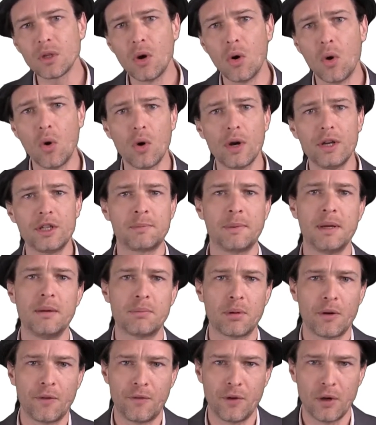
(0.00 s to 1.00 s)
or it's
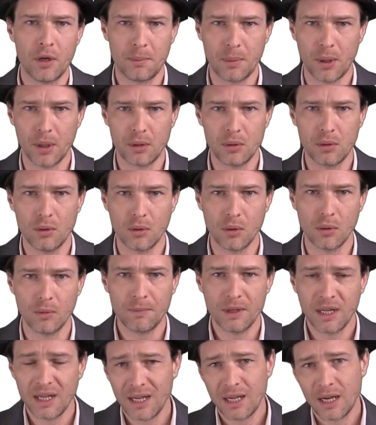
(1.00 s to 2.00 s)
been preferred by Google.
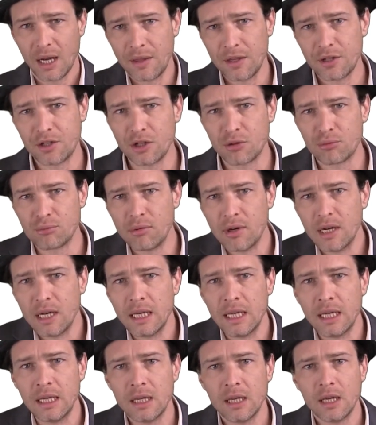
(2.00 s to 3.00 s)
And this is
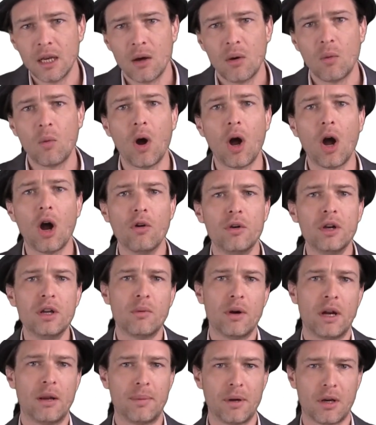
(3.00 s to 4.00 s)
really only
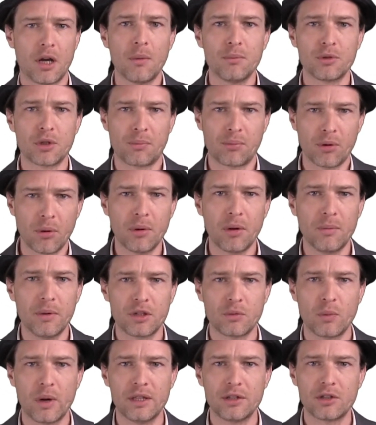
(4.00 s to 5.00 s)
when it becomes a problem
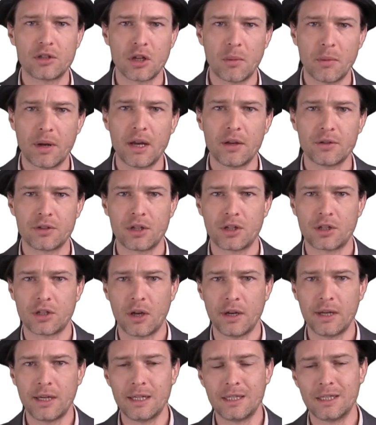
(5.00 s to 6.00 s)
is when someone else's
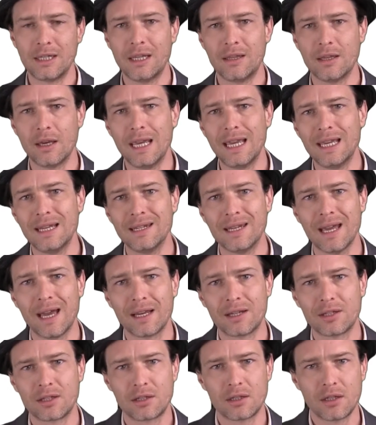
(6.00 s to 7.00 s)
site is either
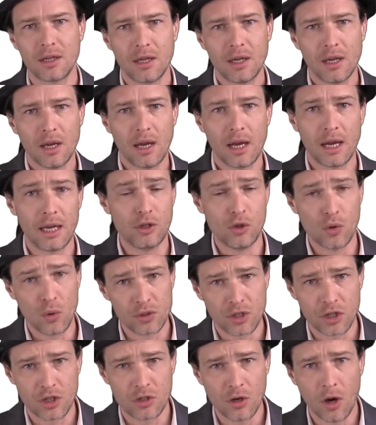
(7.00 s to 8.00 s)
indexed and
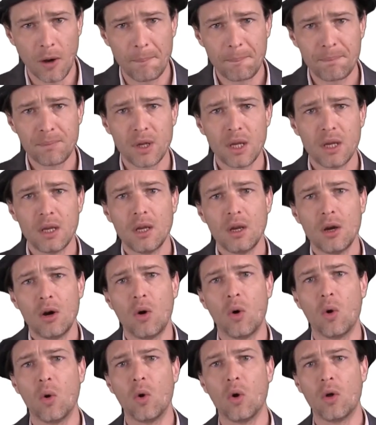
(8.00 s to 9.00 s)
yours is not,
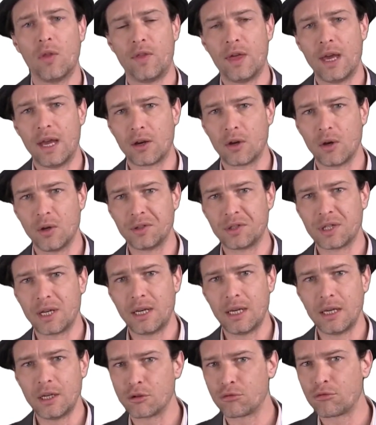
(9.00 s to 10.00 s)
or their
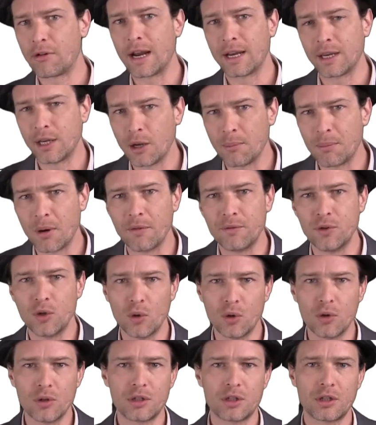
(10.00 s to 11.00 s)
content is ranking above
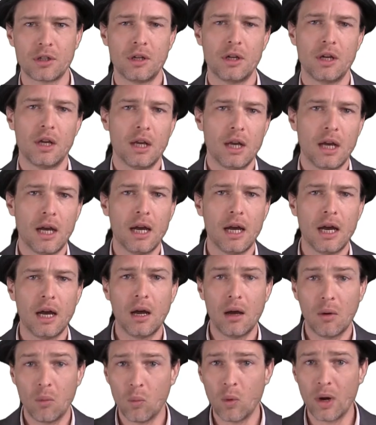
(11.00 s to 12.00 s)
yours,
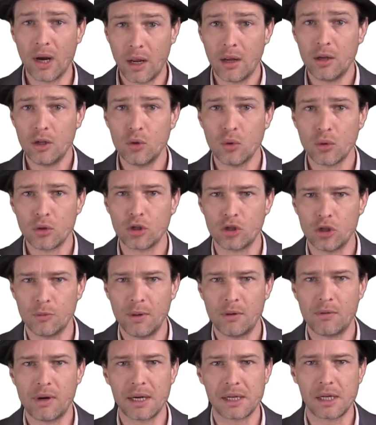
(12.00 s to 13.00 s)
where yours should
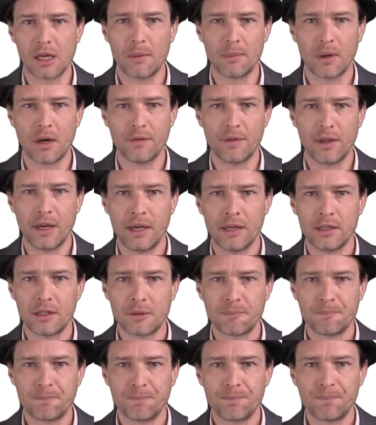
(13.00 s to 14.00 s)
be ranking above
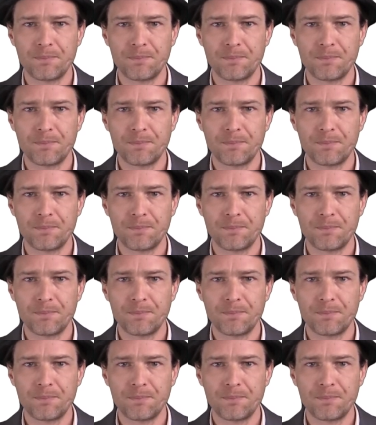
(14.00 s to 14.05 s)
theirs.